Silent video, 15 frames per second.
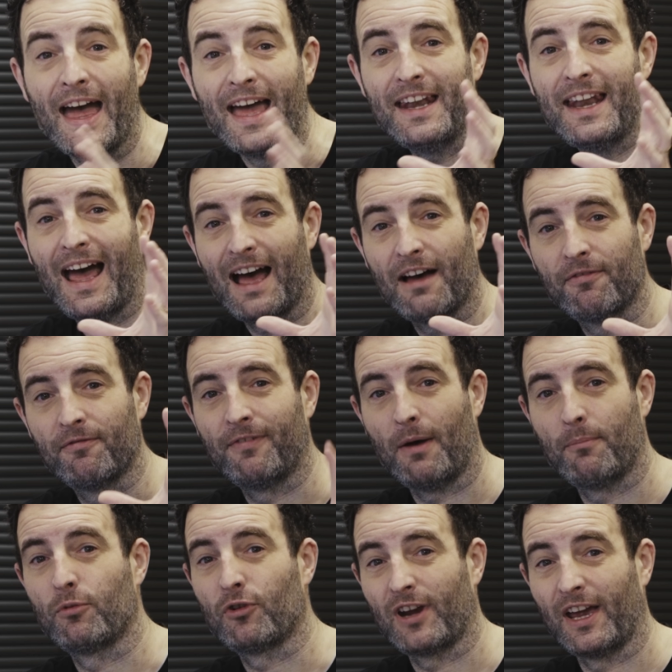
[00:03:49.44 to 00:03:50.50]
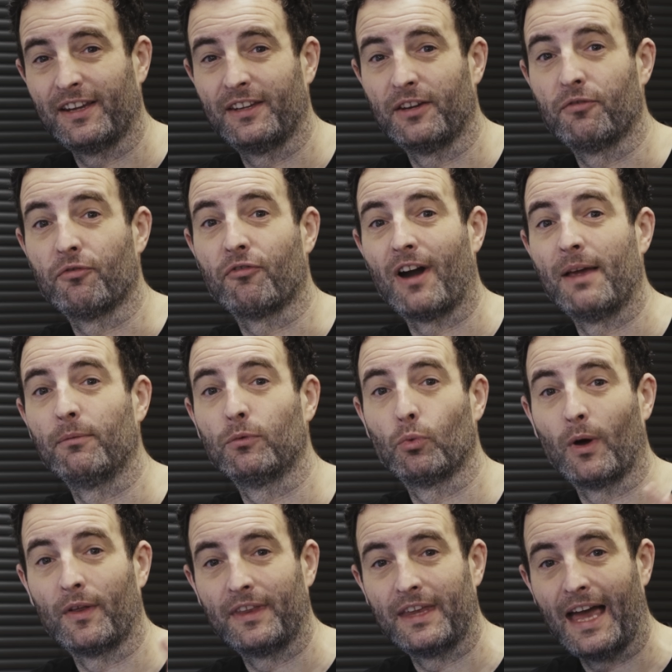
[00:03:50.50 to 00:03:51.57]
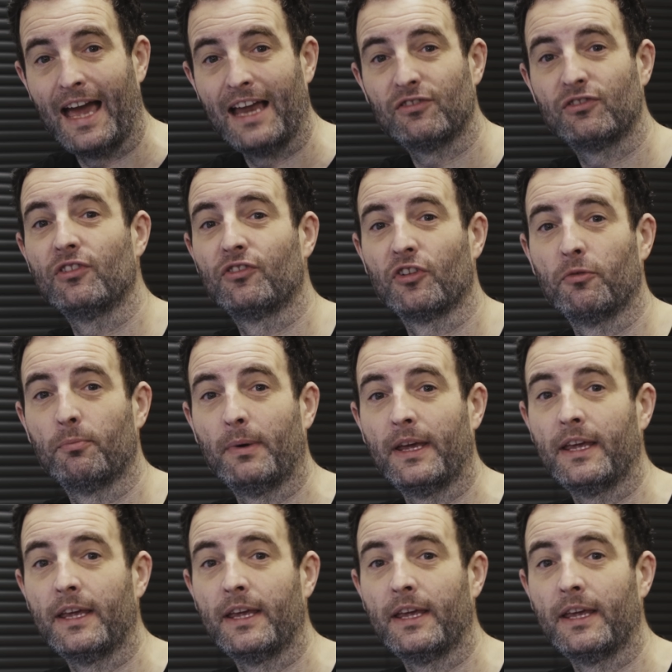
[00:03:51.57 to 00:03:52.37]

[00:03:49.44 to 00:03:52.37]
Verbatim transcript: then have fabricated frames where the engine should